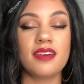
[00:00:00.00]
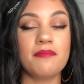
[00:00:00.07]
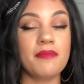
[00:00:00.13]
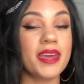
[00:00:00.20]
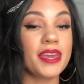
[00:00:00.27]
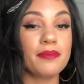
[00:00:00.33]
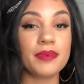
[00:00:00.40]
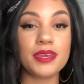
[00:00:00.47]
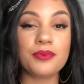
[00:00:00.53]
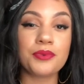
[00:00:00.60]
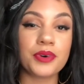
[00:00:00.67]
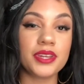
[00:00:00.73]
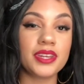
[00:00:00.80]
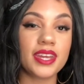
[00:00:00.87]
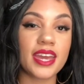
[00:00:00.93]
Maybe
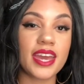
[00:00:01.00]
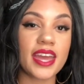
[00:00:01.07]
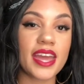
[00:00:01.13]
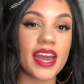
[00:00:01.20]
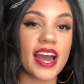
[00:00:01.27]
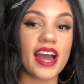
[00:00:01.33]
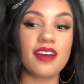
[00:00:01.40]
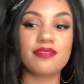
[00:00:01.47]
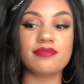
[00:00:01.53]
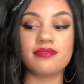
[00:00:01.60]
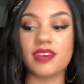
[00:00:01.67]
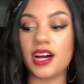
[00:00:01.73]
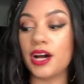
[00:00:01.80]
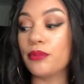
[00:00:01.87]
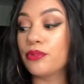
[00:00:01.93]
one day
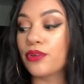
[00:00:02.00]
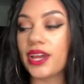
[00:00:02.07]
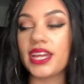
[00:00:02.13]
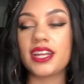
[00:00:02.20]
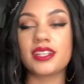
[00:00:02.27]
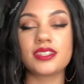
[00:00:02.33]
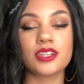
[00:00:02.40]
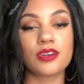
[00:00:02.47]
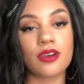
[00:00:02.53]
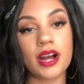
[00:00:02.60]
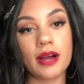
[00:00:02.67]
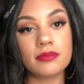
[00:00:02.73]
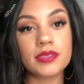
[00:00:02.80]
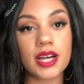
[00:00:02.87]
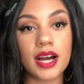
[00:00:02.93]
I've upgraded to
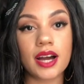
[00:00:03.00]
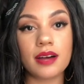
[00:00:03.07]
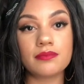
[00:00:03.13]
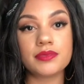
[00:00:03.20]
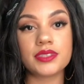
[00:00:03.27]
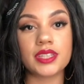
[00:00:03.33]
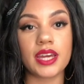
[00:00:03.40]
crop tops.